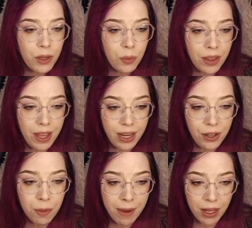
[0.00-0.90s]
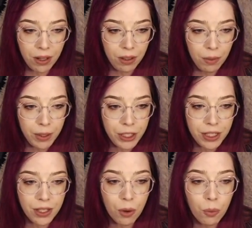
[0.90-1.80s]
with Endermail, which is
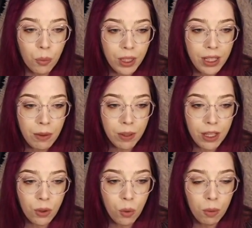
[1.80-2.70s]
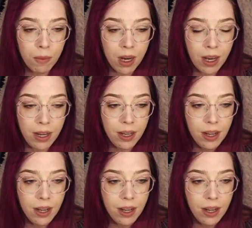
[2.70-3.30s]
a really, really cool mod